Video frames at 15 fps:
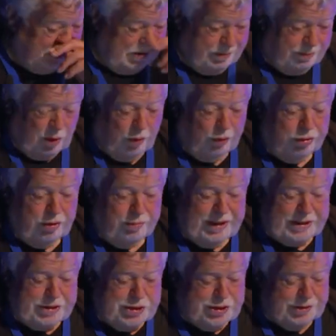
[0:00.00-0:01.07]
on the
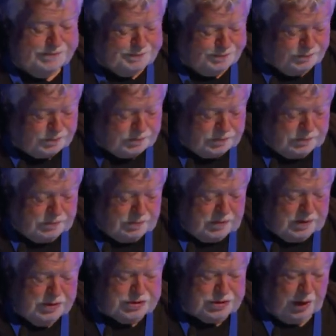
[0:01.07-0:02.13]
beach.
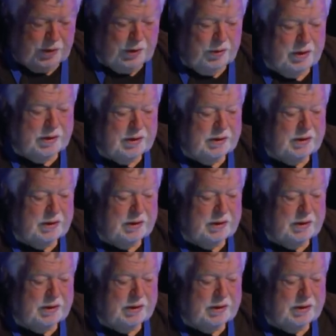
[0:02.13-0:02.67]
So